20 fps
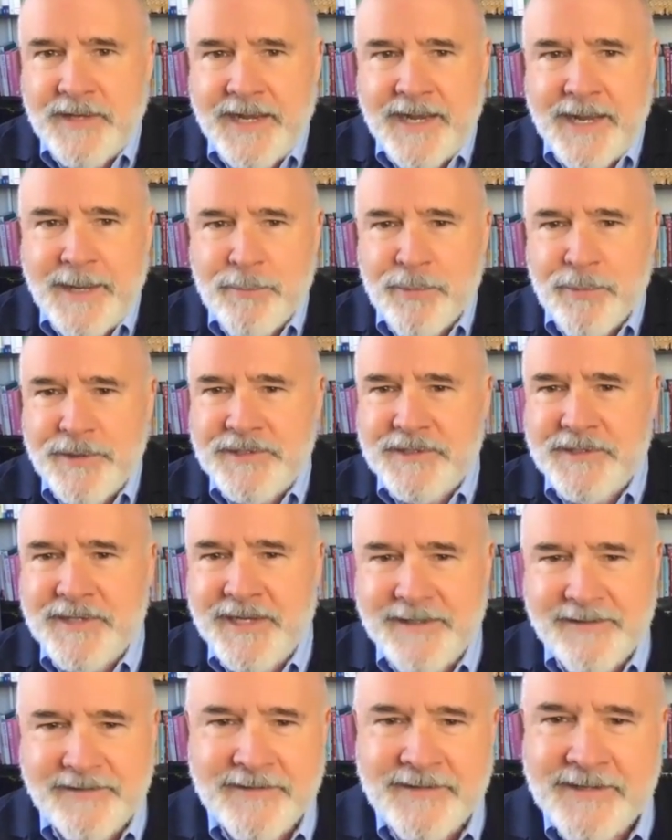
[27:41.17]
And I
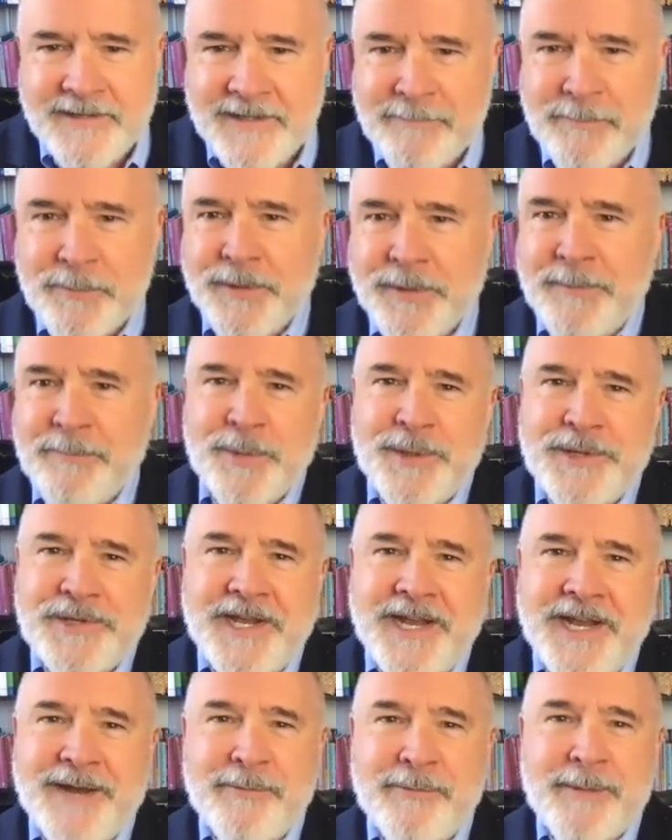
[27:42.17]
appreciate,
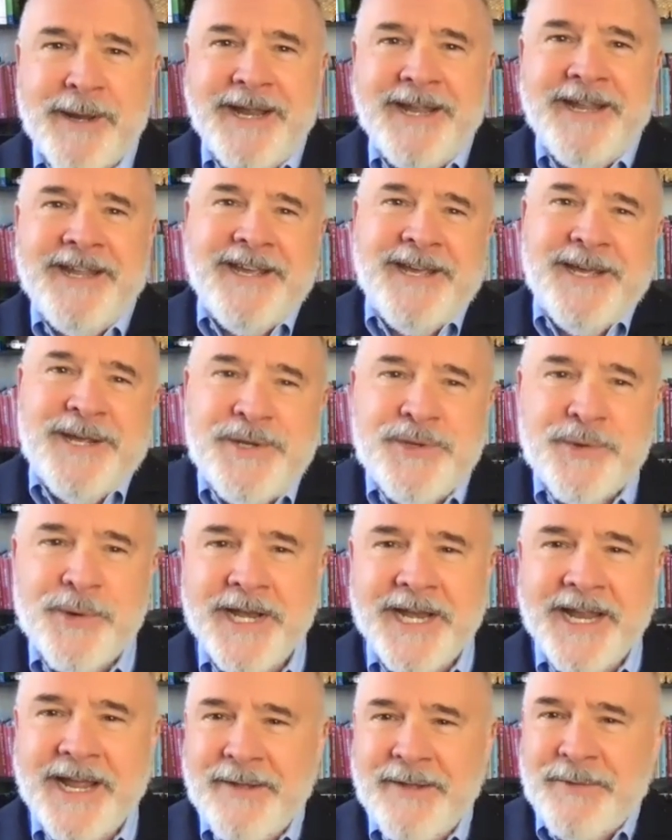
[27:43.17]
appreciate everybody
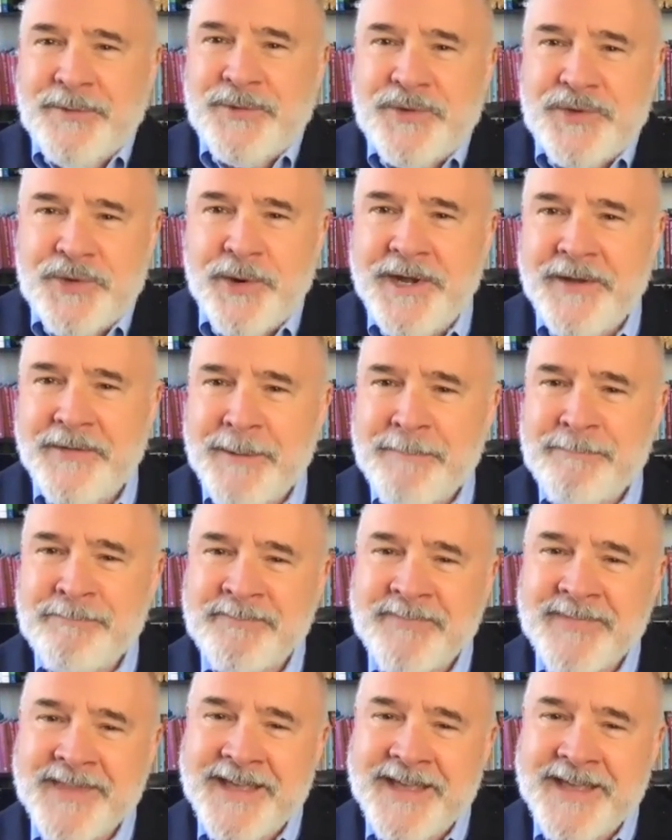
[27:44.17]
joining, joining them.